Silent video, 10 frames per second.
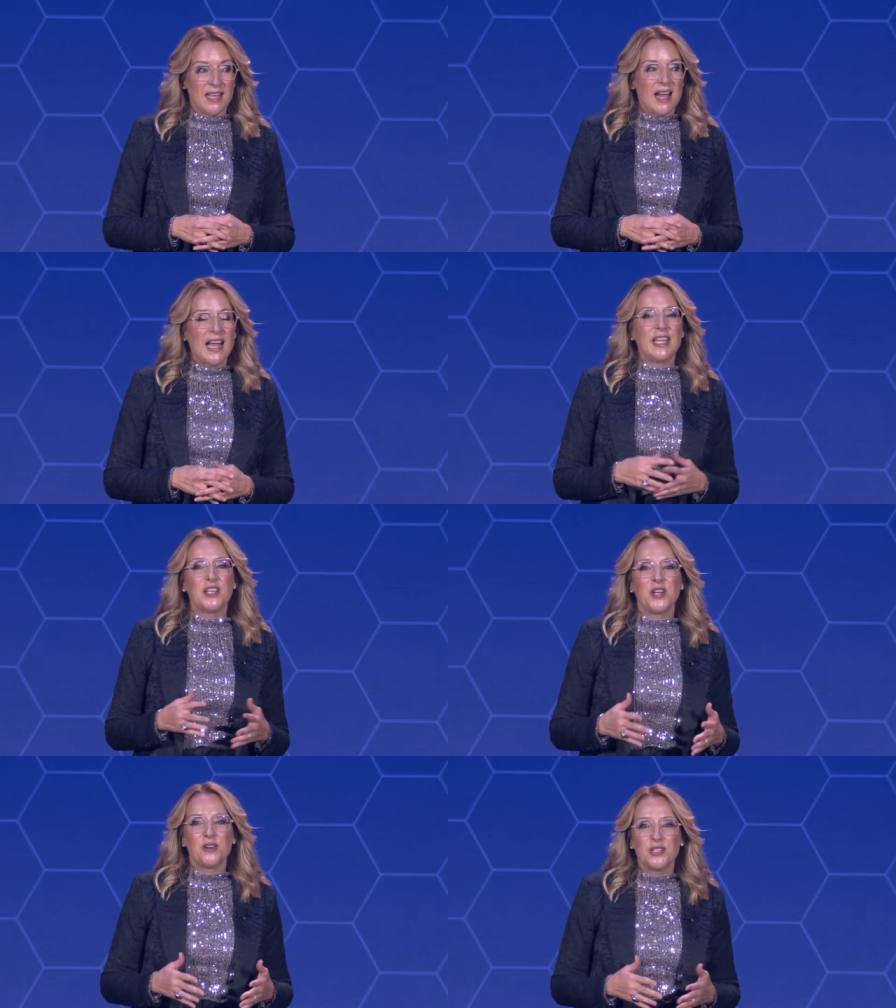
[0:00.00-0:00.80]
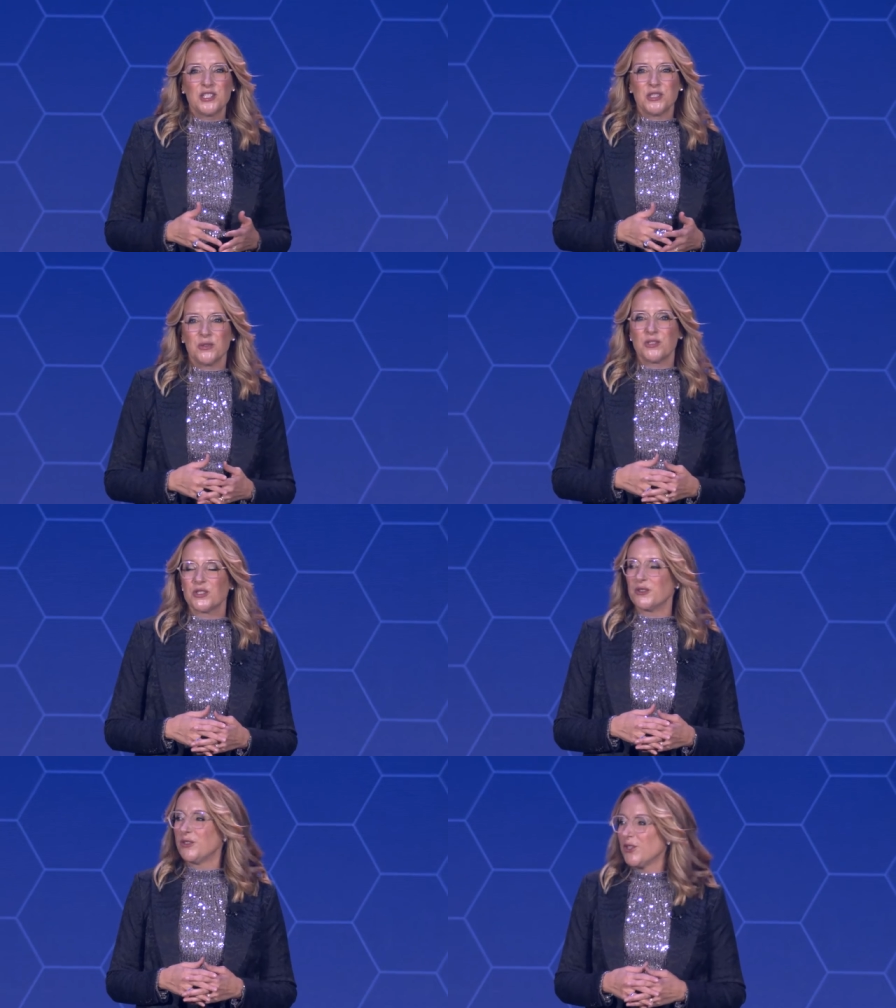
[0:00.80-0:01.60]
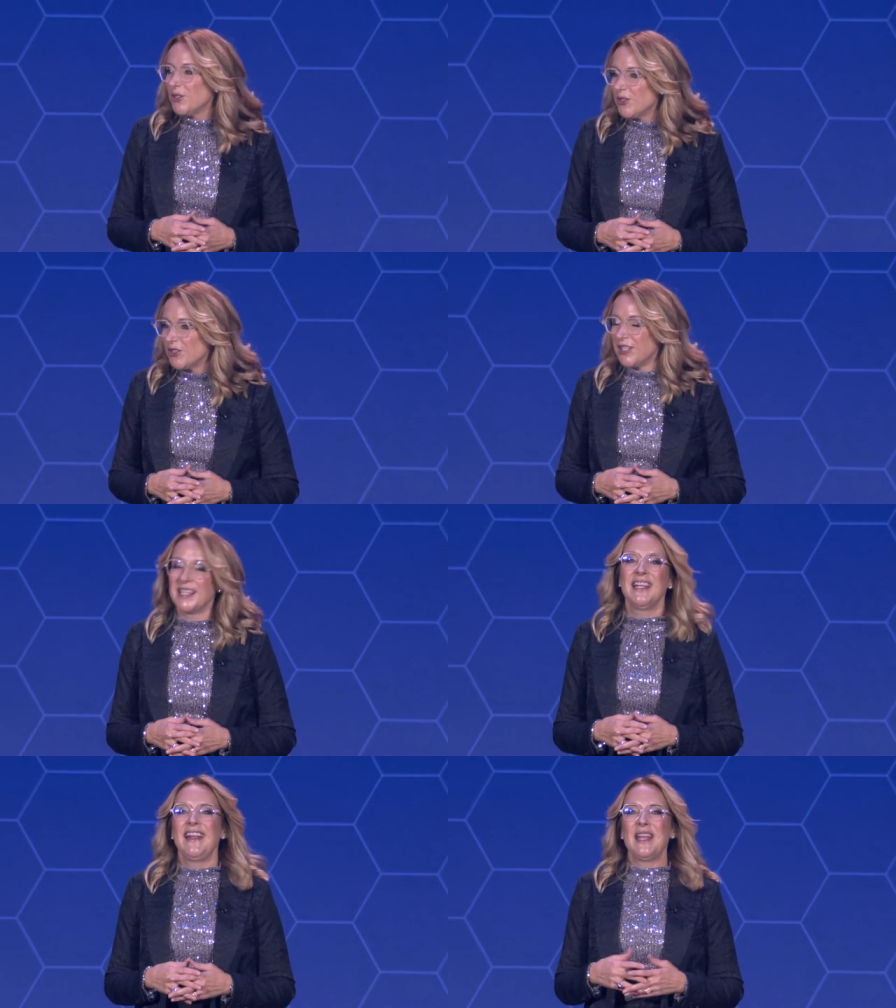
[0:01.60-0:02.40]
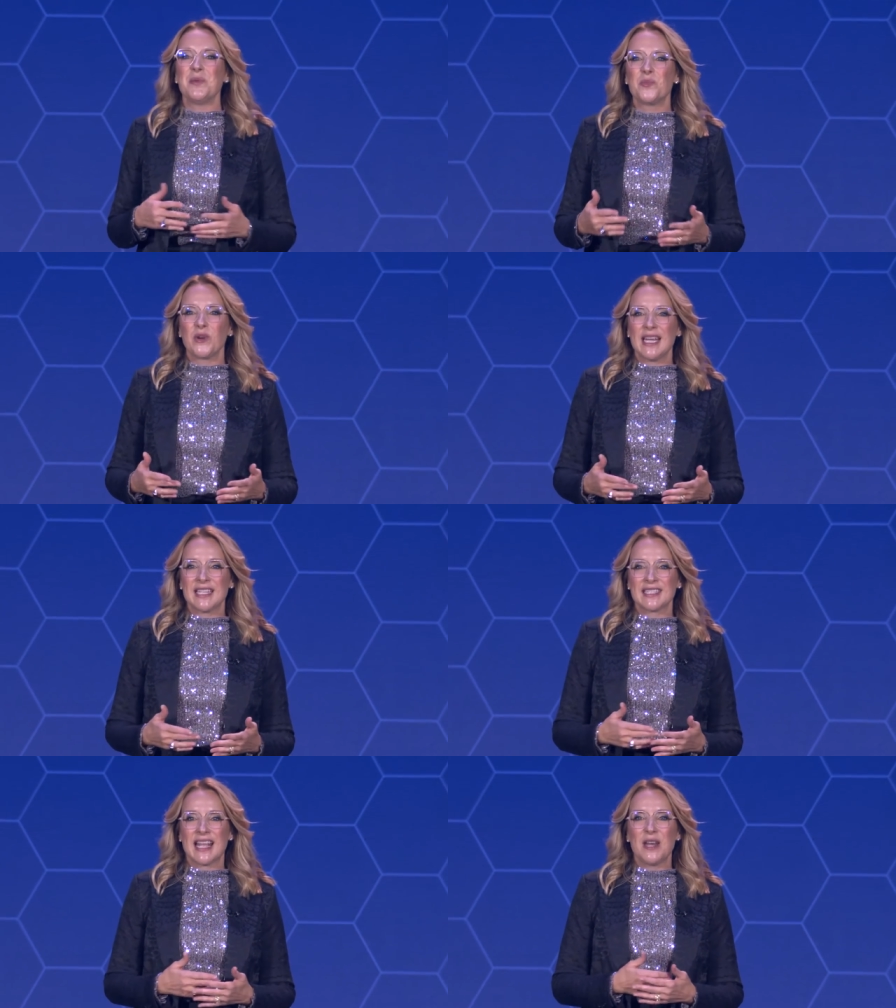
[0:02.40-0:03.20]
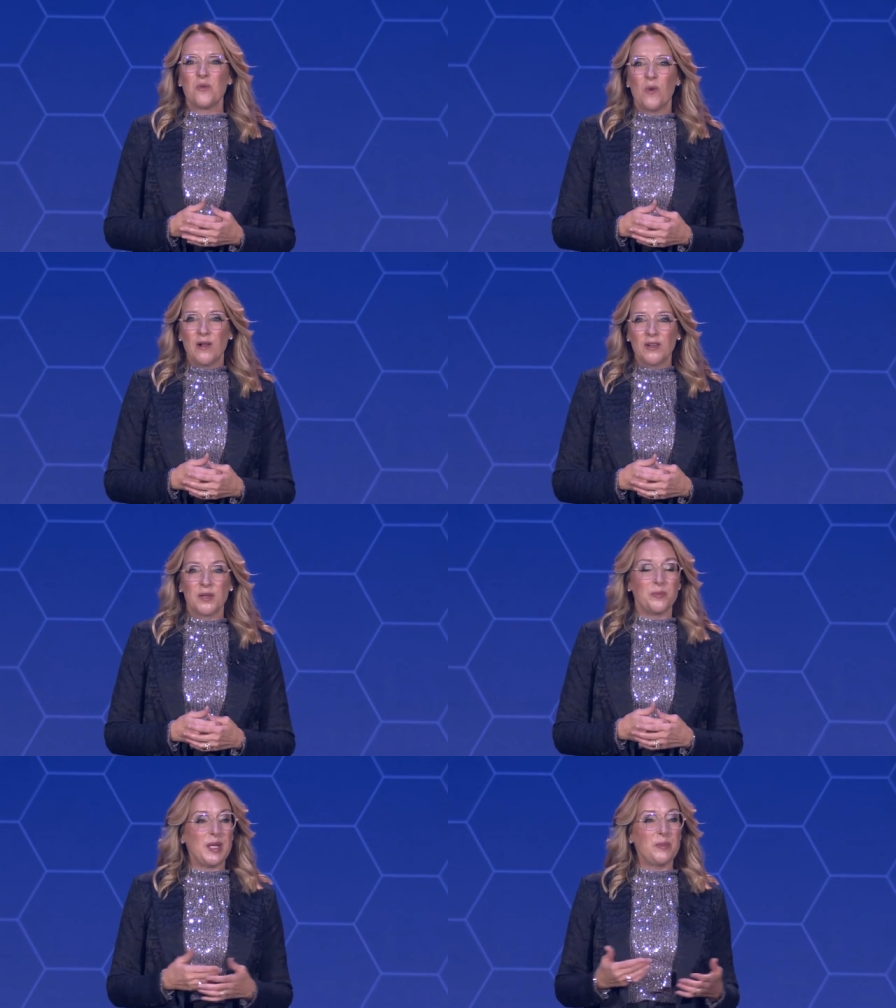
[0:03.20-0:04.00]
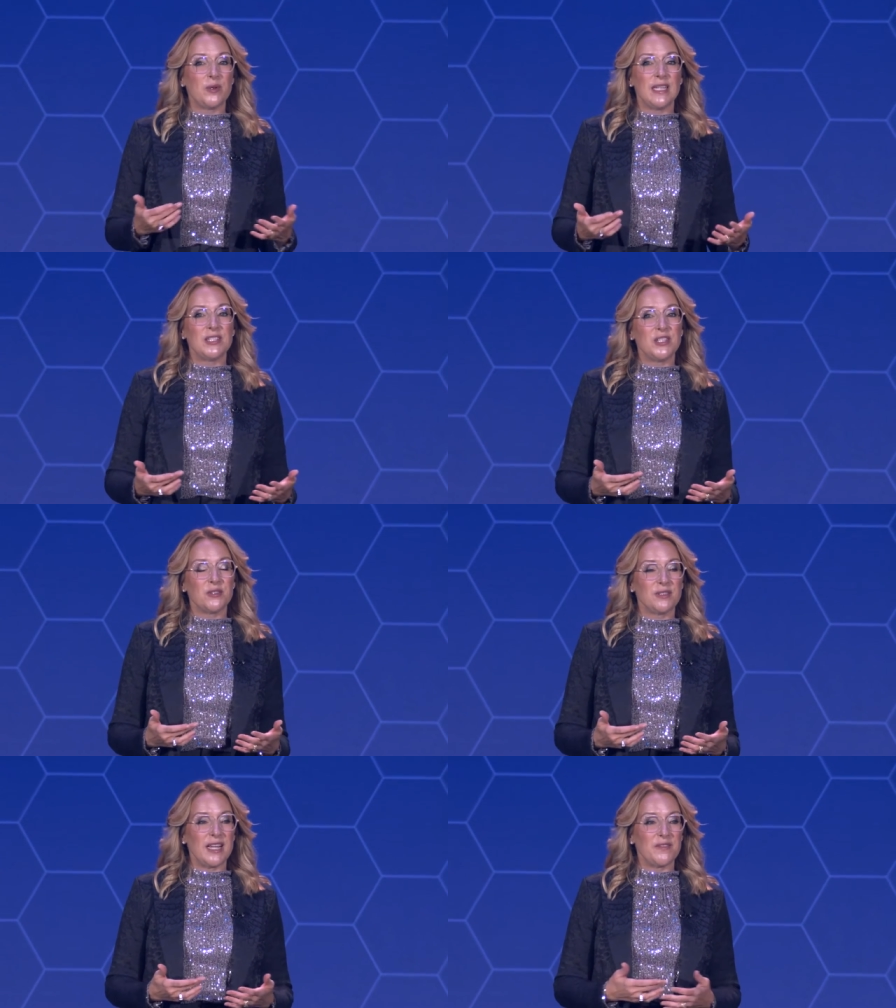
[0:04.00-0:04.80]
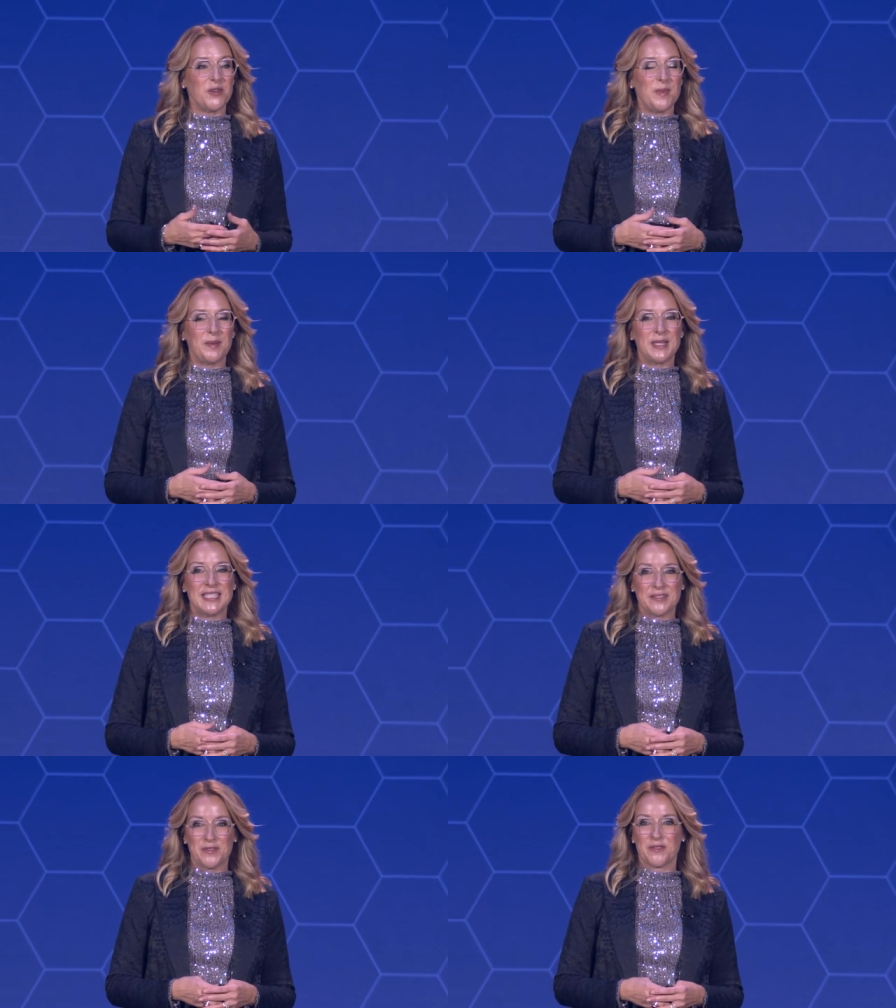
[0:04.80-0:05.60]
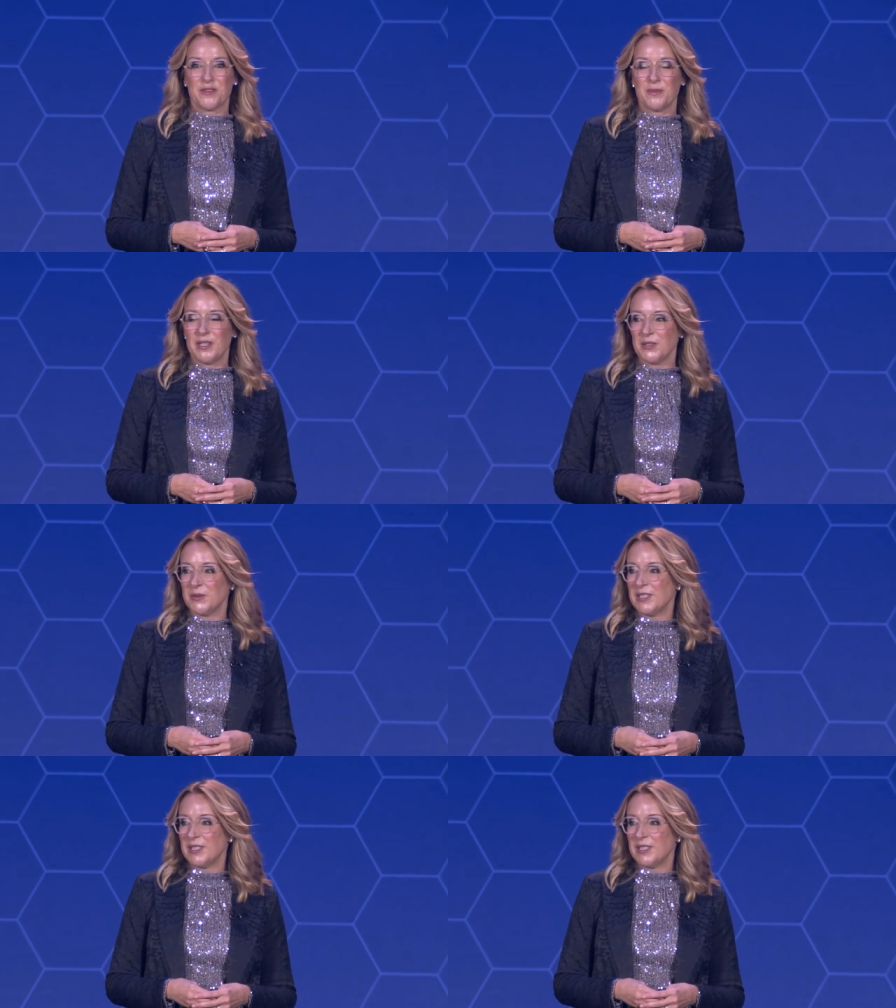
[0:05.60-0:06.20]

I encourage you to learn, embrace, and welcome people into your life who may be different from you.